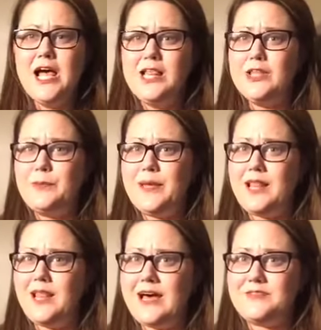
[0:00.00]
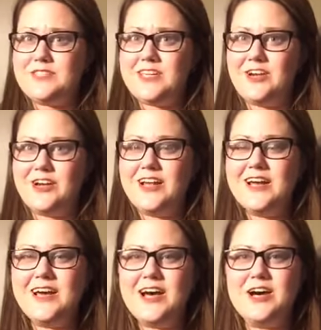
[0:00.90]
left here,
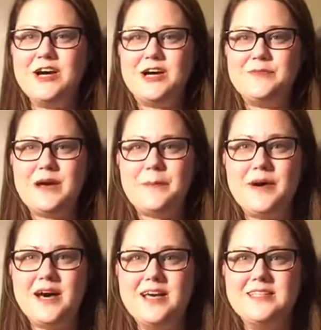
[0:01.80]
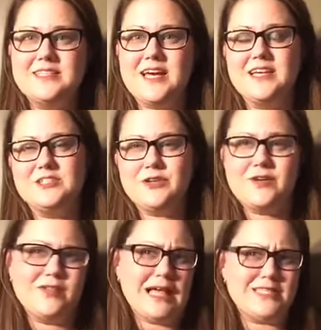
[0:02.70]
but I do have
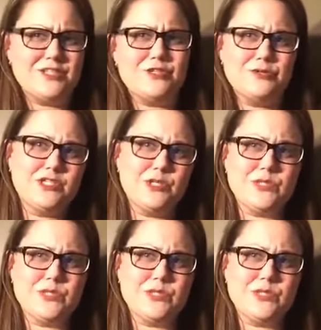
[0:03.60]
a lot to do too.